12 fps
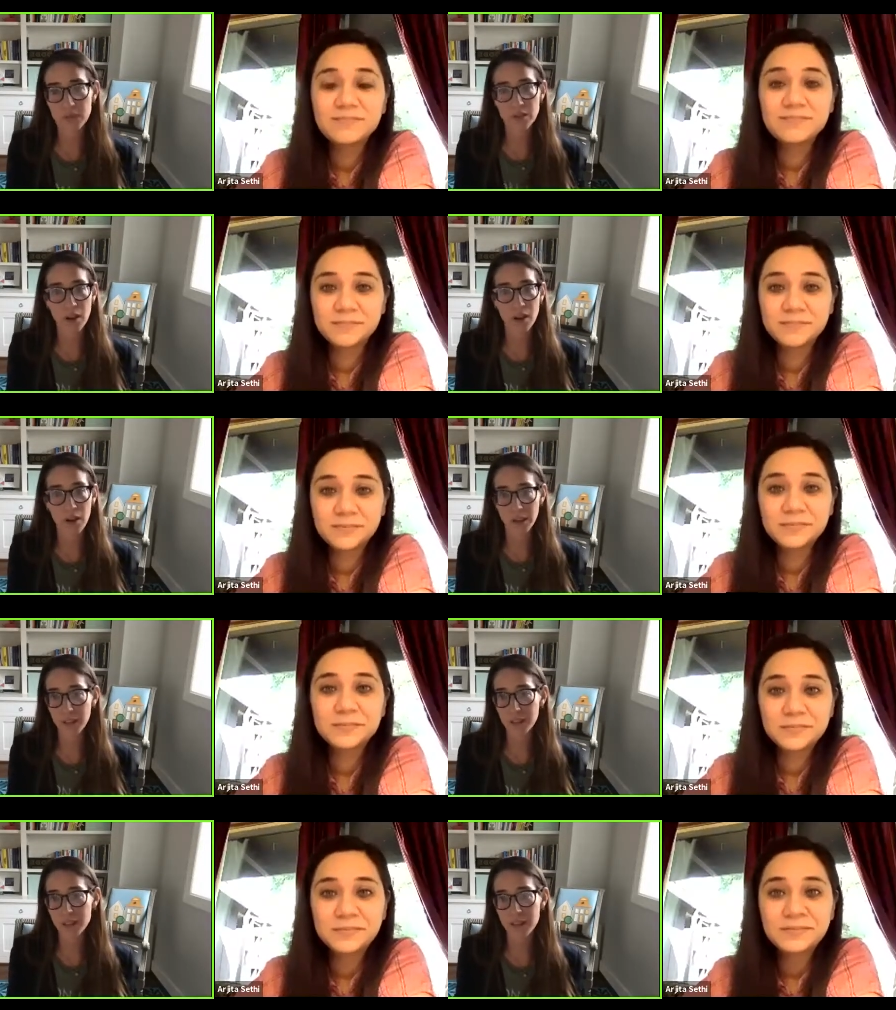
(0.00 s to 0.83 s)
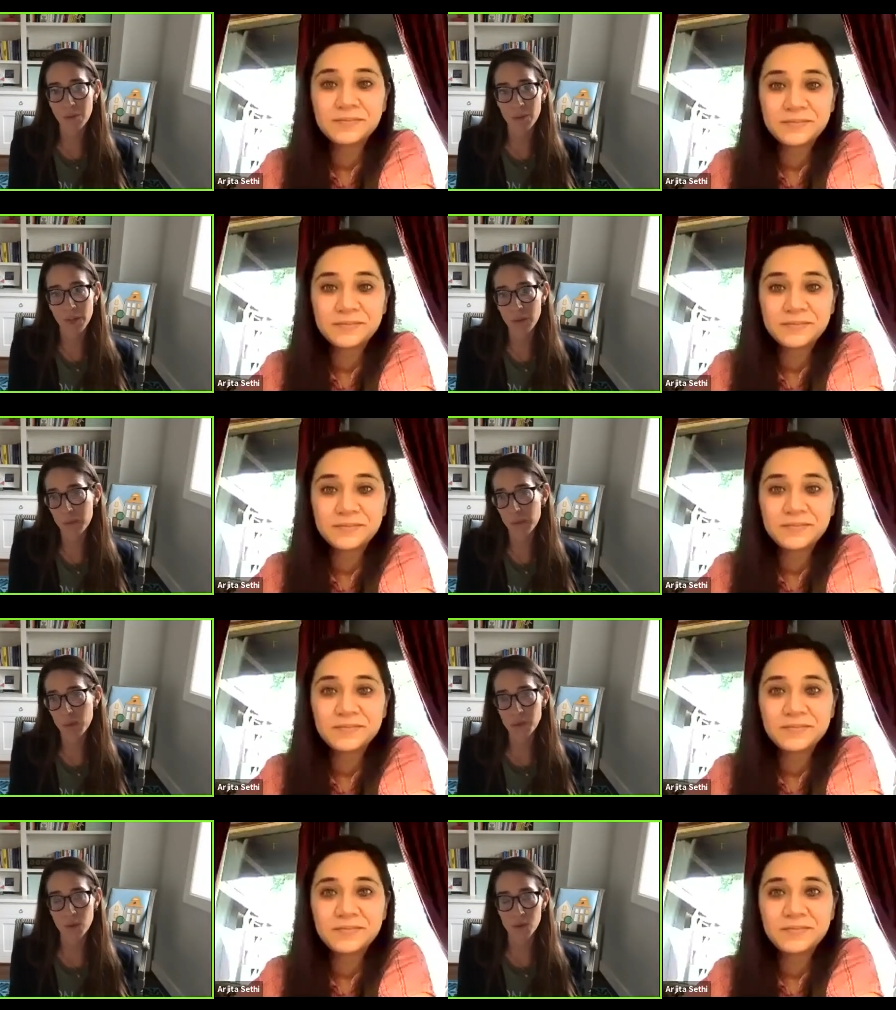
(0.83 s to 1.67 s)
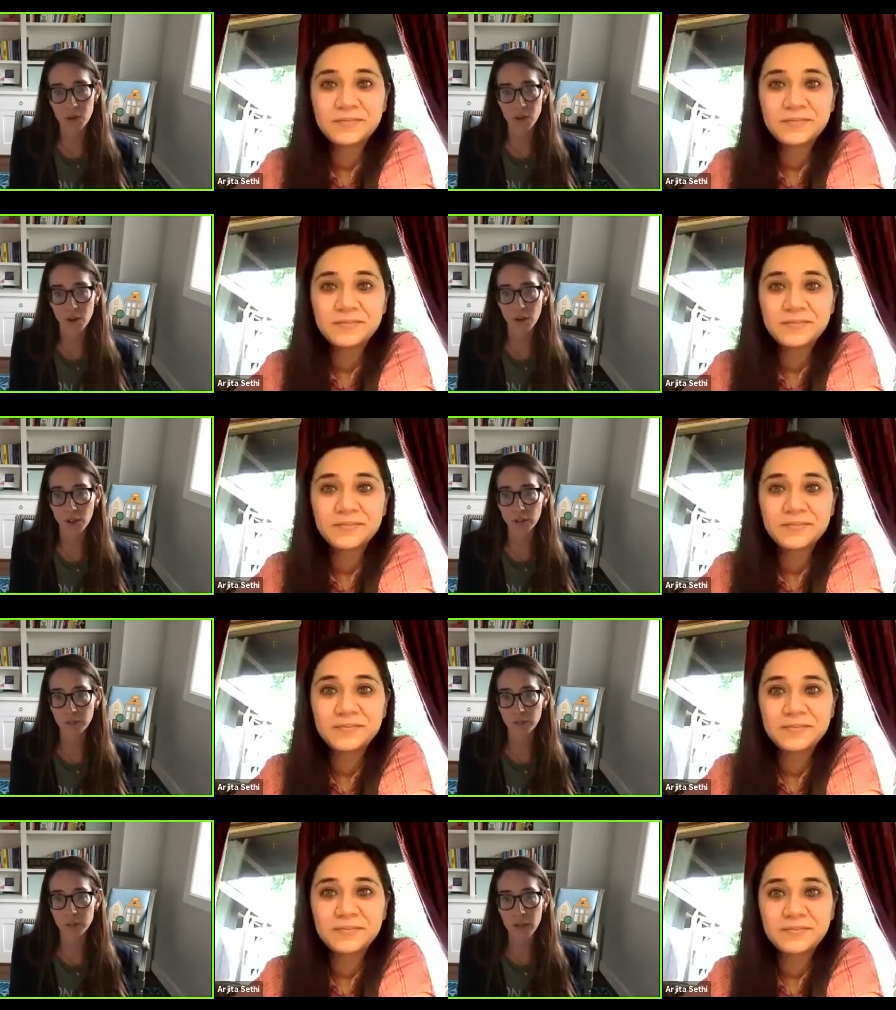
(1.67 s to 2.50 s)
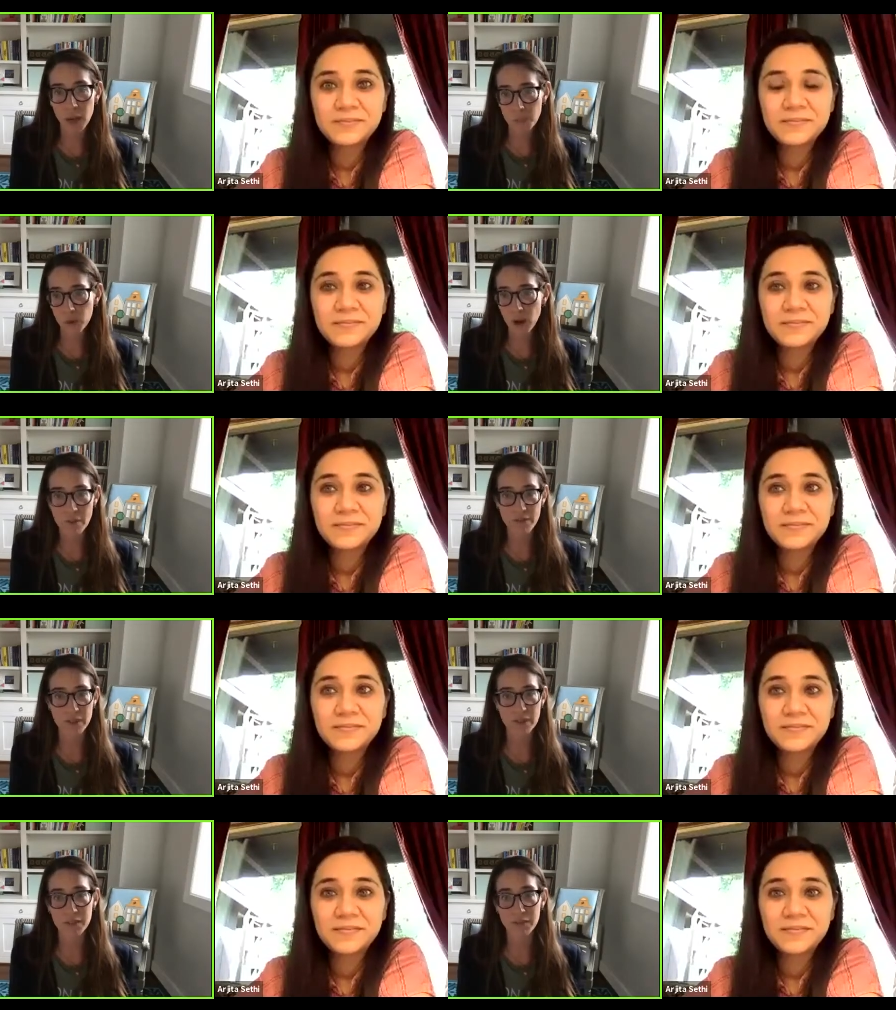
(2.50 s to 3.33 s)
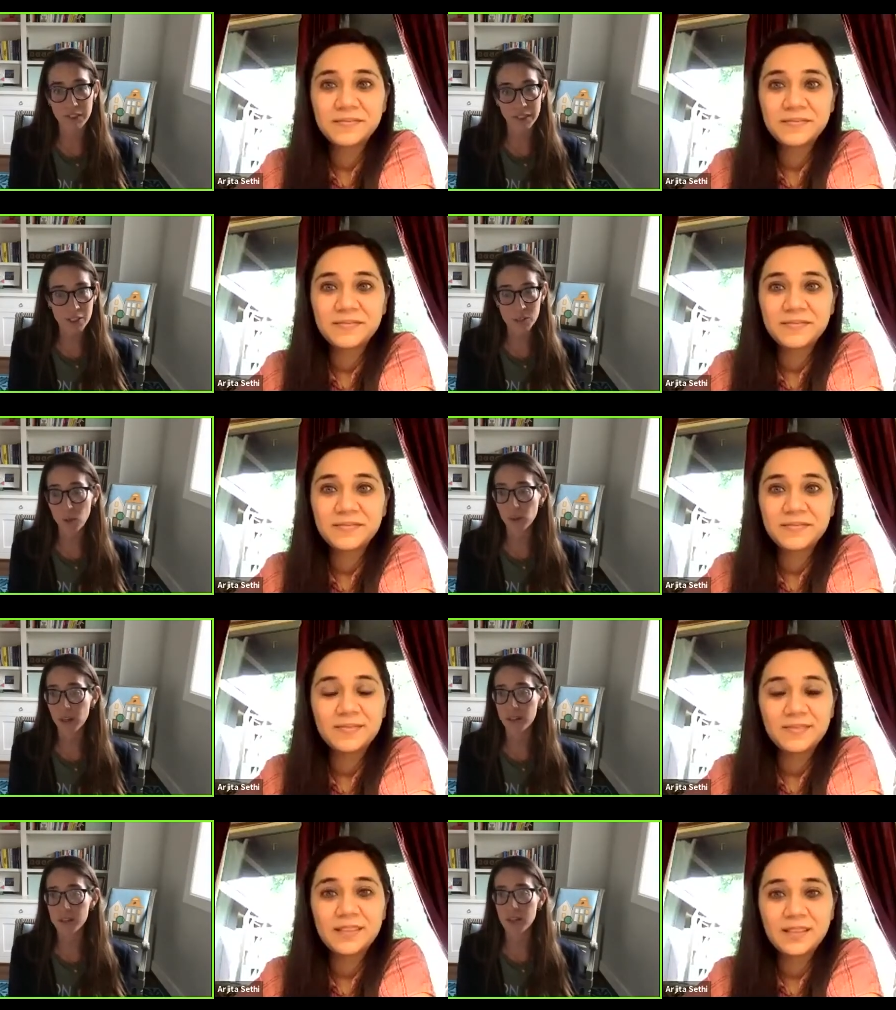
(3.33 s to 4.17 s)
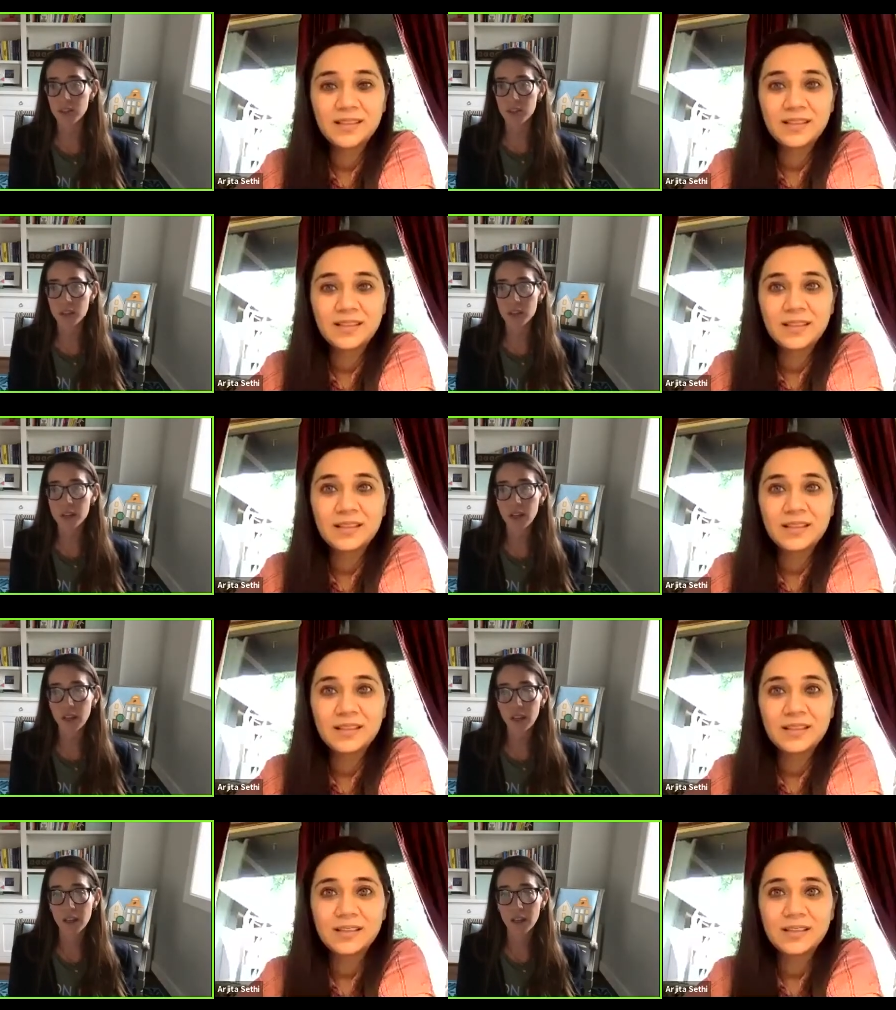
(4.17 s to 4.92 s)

Speaker 1: talking to someone. Most of those are, are nonprofits and very small organizations.